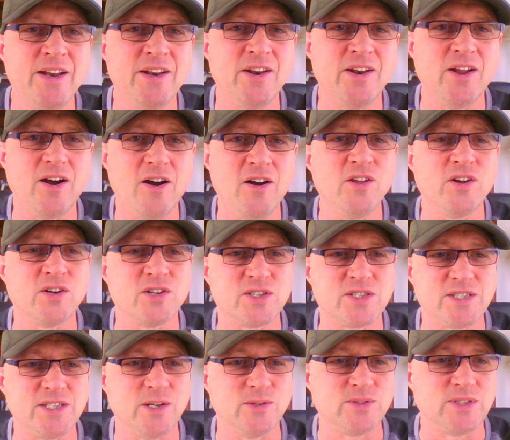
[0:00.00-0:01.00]
In other
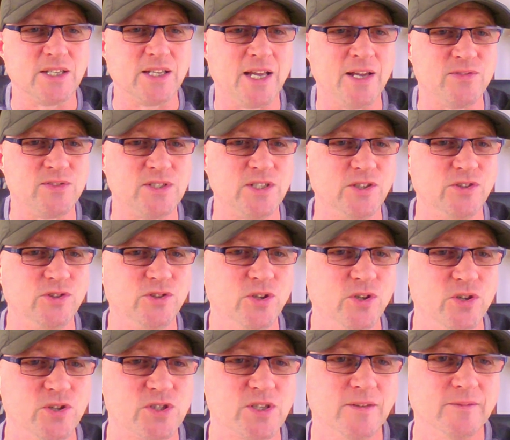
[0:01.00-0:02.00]
Celtic FC
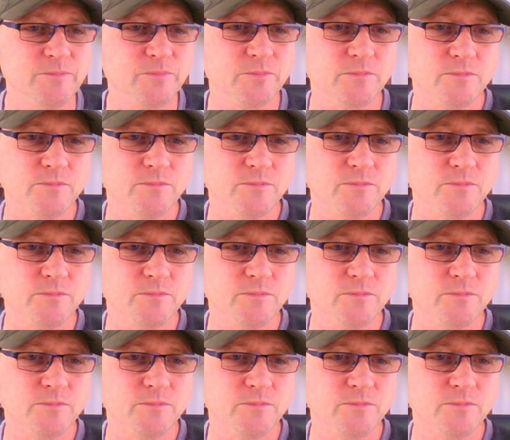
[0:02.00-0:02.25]
news,